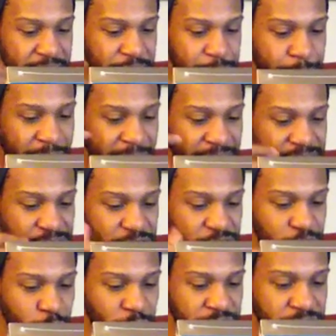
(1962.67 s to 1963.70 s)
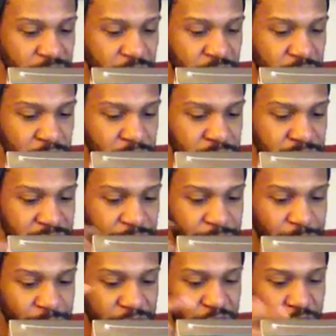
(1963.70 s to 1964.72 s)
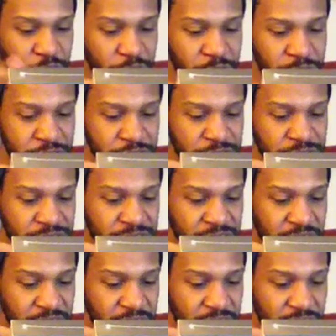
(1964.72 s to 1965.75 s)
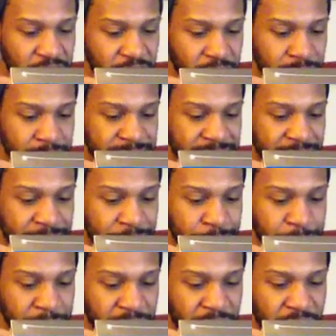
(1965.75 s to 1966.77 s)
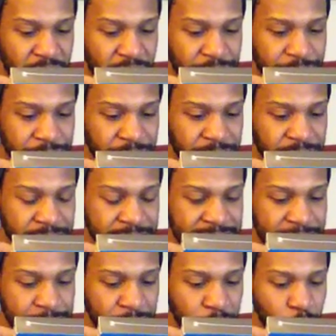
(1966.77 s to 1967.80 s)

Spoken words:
The Bastards of Westeros, hear from the showrunners David Benioff and D.B.